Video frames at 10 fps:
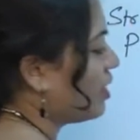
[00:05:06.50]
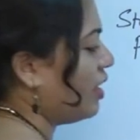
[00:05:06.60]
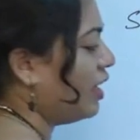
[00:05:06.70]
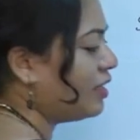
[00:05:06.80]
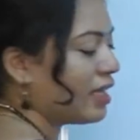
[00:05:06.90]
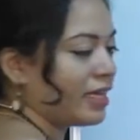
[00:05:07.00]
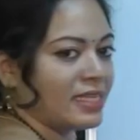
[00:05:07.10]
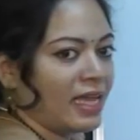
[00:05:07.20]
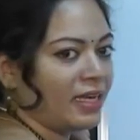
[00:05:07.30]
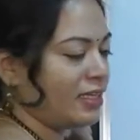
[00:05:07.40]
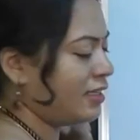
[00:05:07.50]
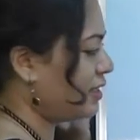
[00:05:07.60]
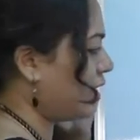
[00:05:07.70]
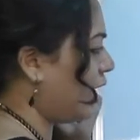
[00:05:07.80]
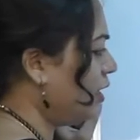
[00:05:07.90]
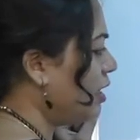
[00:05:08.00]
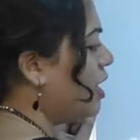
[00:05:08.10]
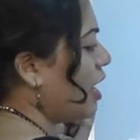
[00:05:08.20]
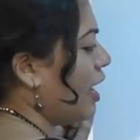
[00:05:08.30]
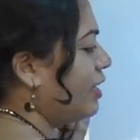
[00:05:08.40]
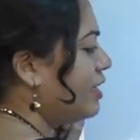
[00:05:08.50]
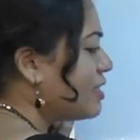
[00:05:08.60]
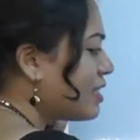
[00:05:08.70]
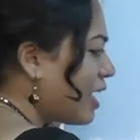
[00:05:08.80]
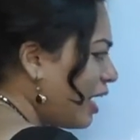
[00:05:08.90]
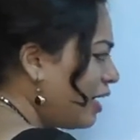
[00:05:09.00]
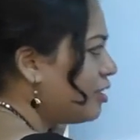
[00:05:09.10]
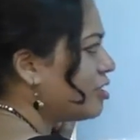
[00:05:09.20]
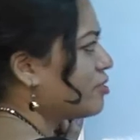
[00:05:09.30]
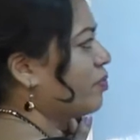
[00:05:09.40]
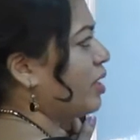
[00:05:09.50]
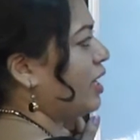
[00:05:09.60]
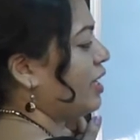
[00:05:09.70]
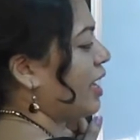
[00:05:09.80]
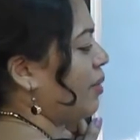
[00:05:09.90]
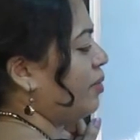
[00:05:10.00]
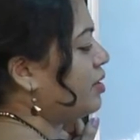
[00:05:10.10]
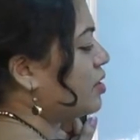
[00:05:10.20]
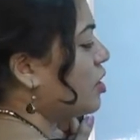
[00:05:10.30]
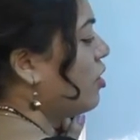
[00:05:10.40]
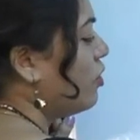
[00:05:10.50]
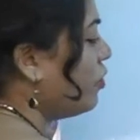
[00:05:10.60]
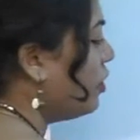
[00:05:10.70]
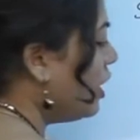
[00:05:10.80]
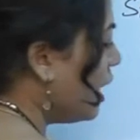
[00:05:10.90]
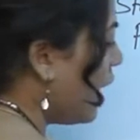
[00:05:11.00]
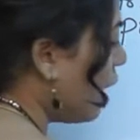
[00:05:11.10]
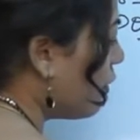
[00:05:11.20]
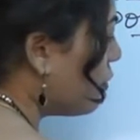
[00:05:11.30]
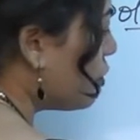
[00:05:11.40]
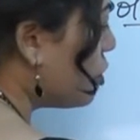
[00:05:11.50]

right, exine and intine, and inside this male gamete we have